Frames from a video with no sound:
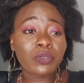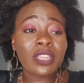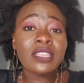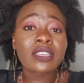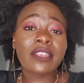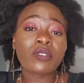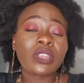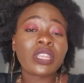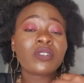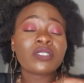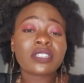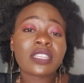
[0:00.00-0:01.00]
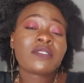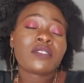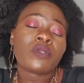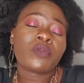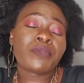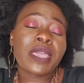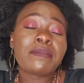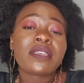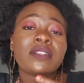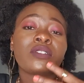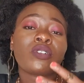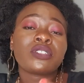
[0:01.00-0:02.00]
He can only maybe
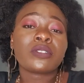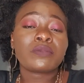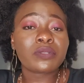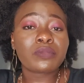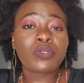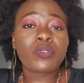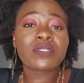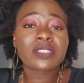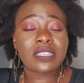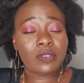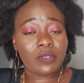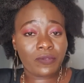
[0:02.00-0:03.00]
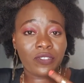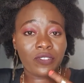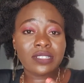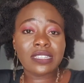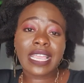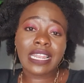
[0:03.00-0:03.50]
he'll contribute because he feels like,